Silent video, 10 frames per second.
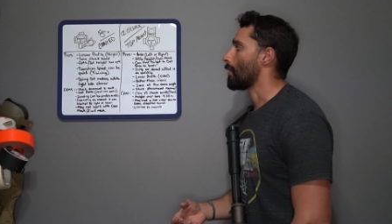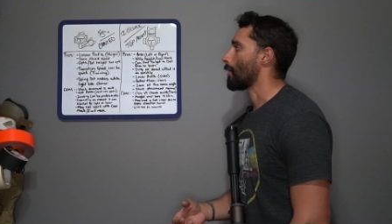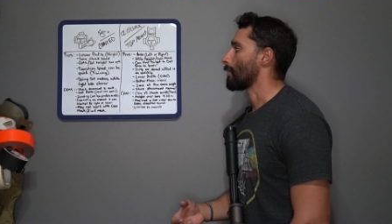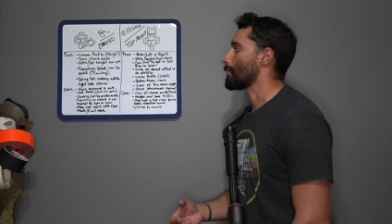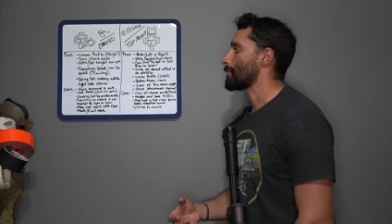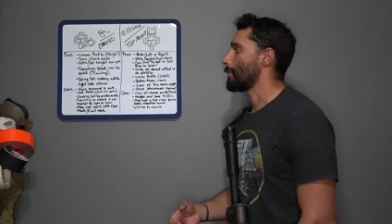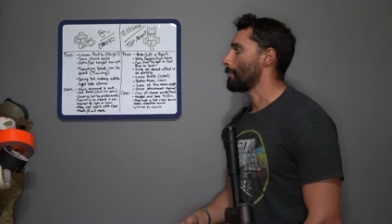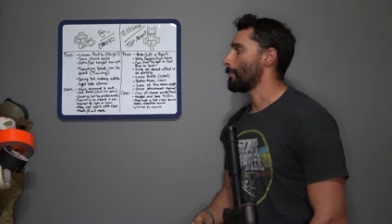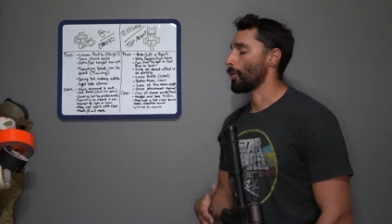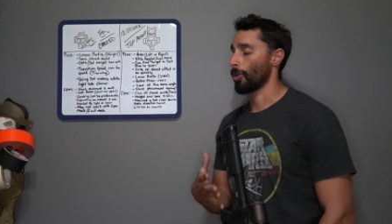are
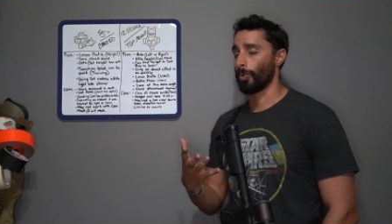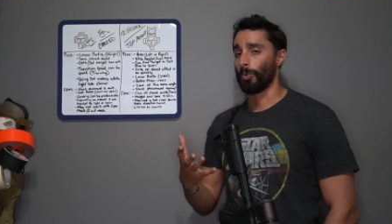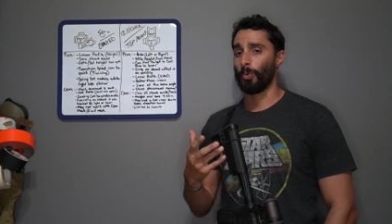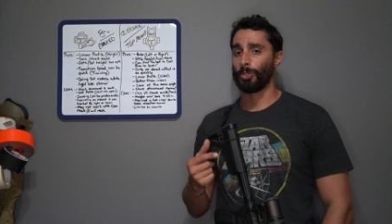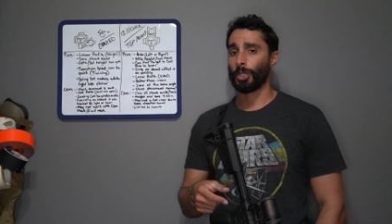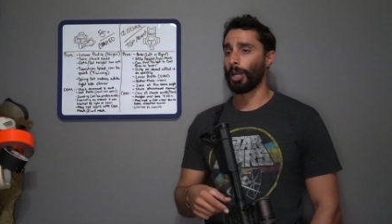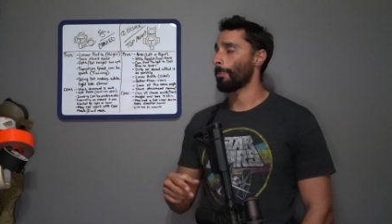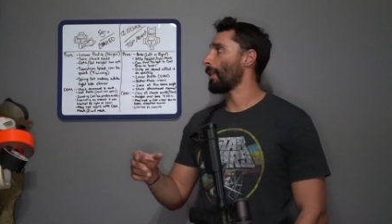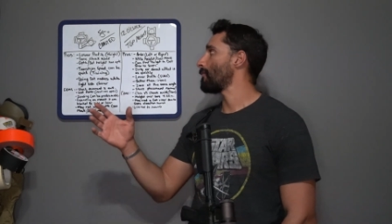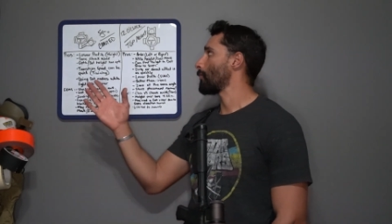some, or we'll talk
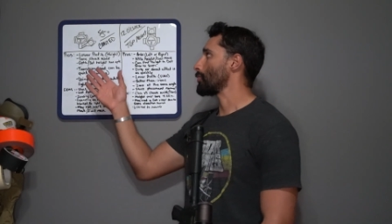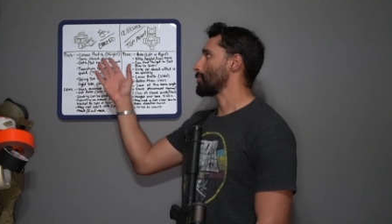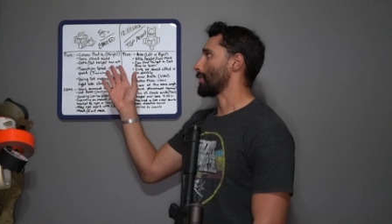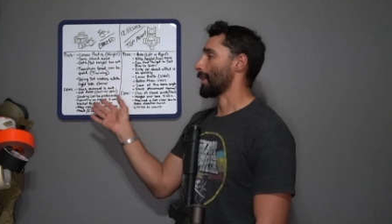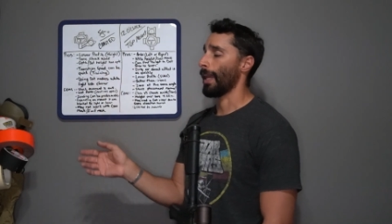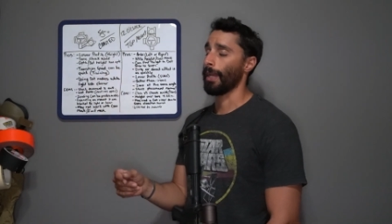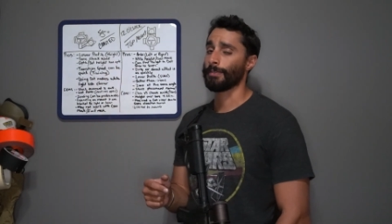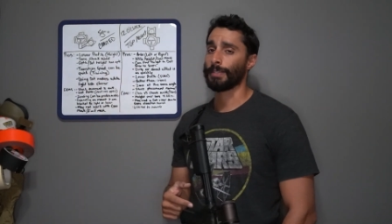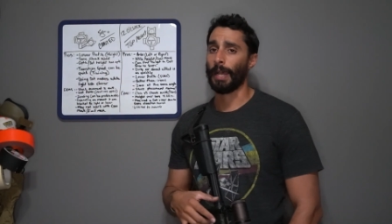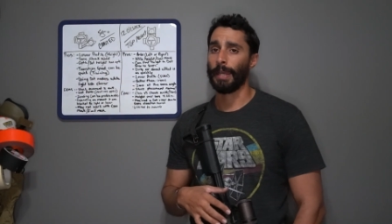about first on the
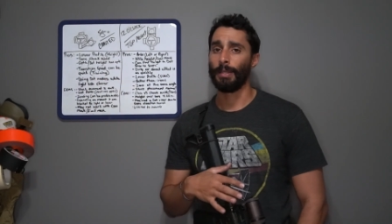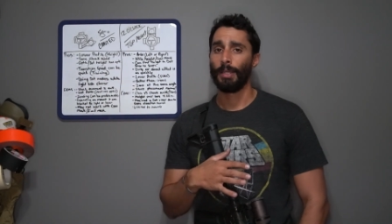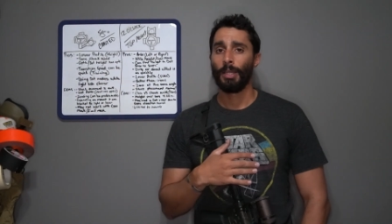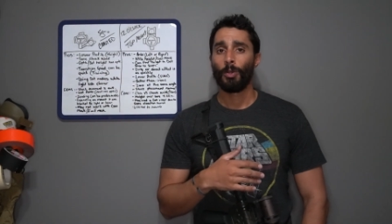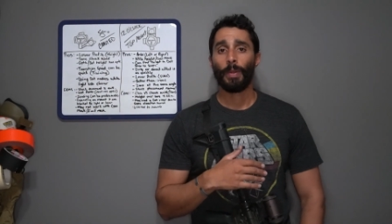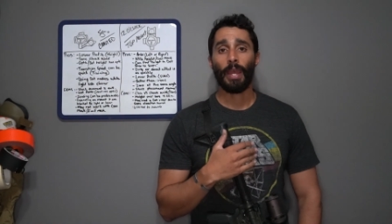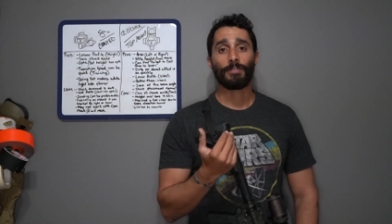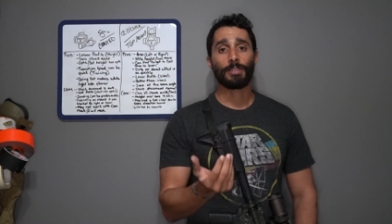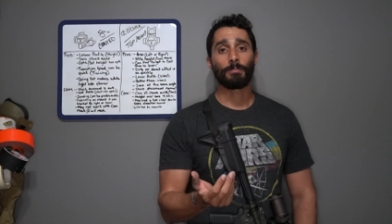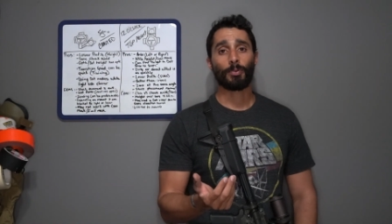canted side. We
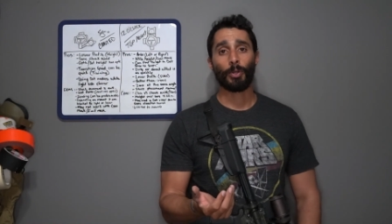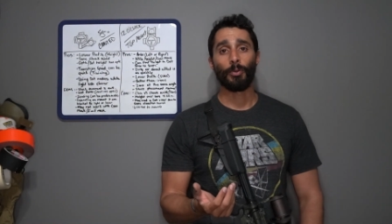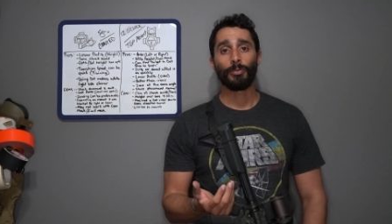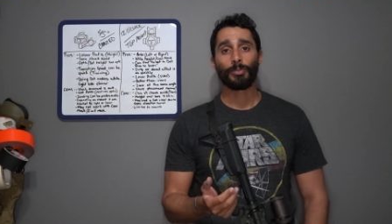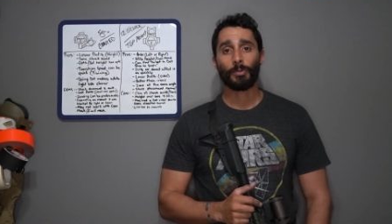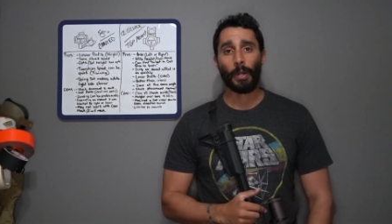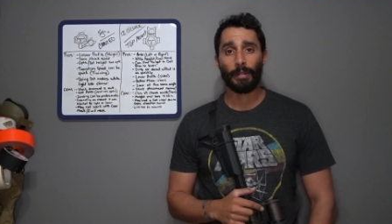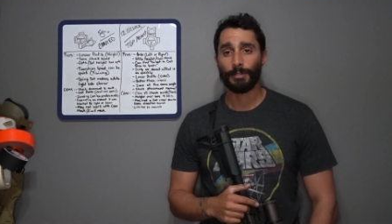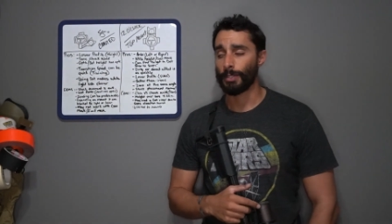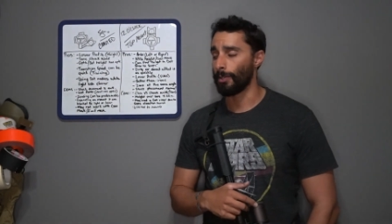have some pros,
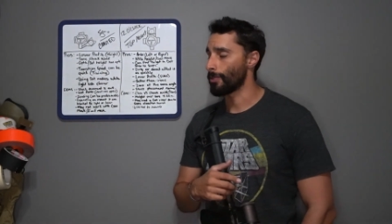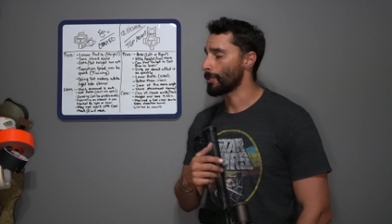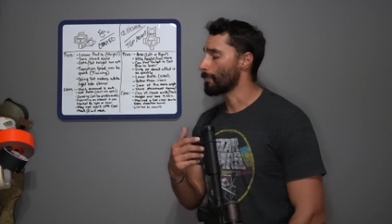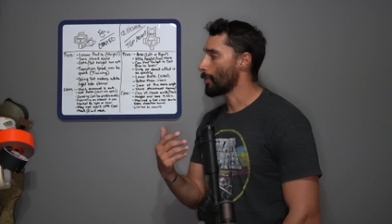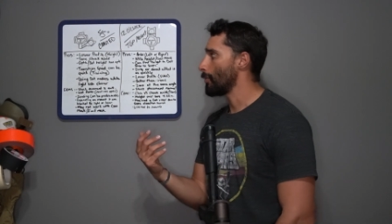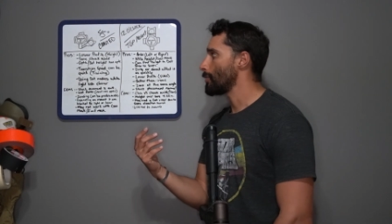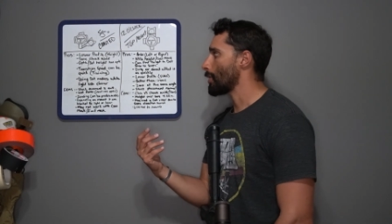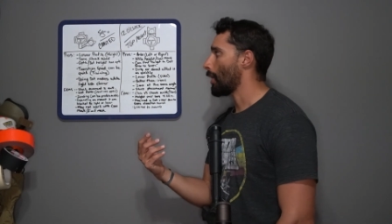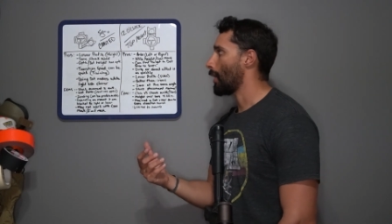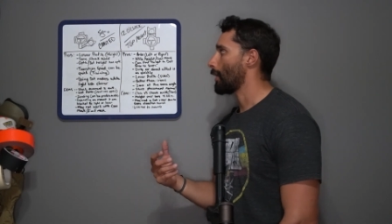right? So some pros
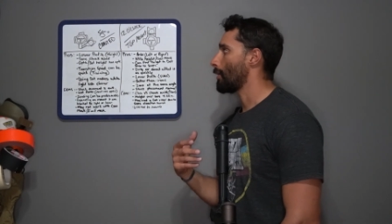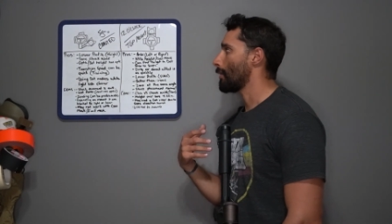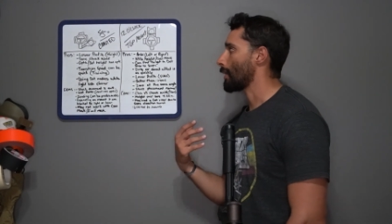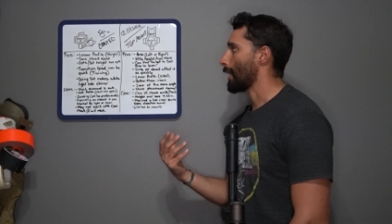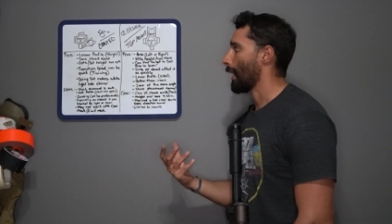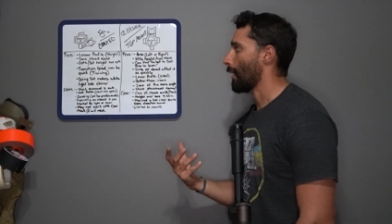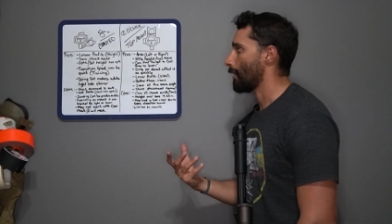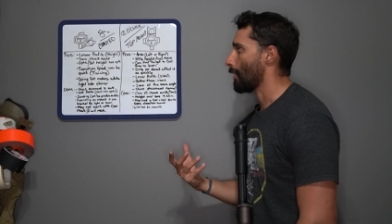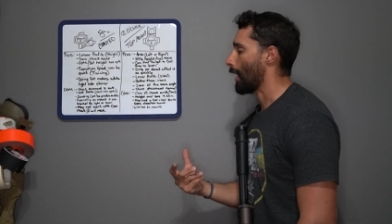on the canted